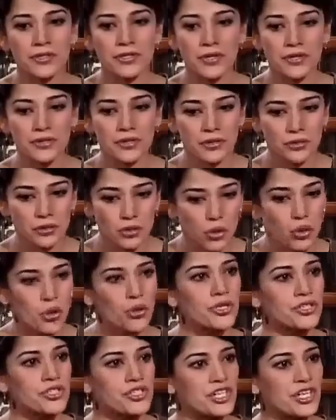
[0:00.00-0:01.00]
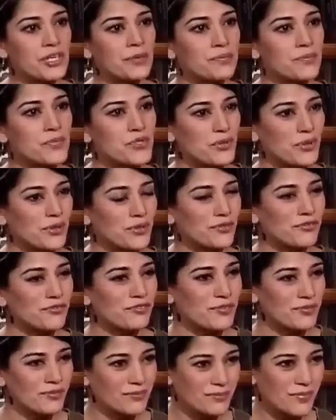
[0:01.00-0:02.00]
that the core team sort of
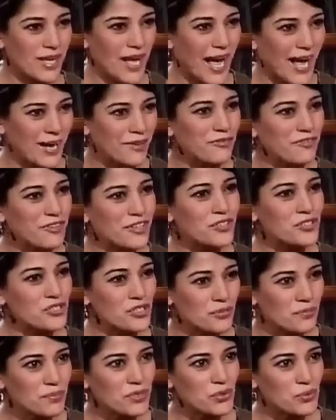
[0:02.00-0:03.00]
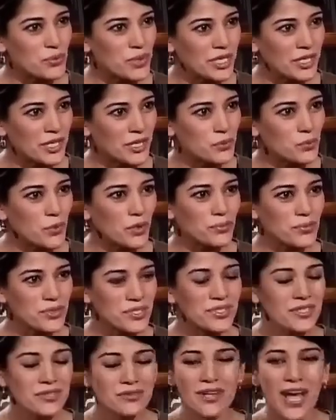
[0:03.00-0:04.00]
had friction between it? What
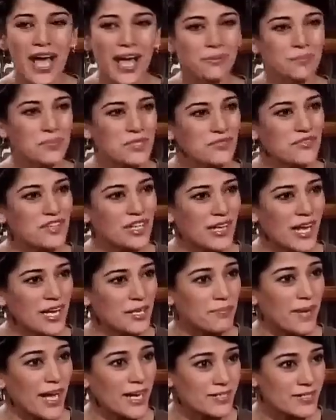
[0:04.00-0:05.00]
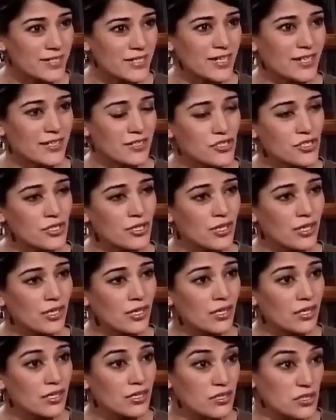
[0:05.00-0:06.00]
was the atmosphere like backstage?
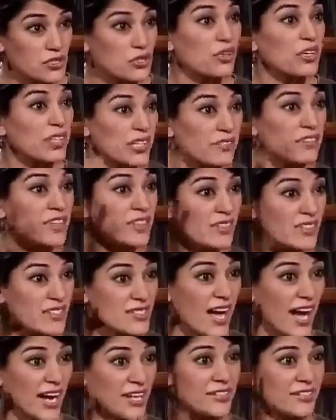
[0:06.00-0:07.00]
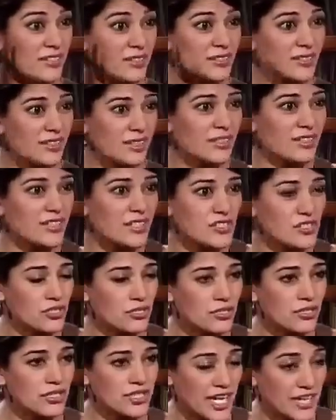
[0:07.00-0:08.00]
Because you're living in this heightened
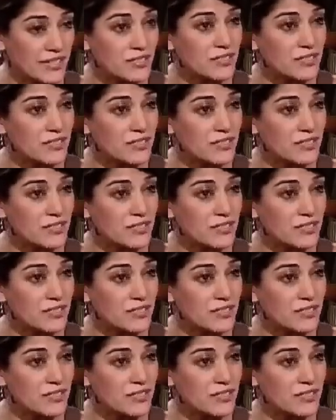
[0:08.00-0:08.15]
condition,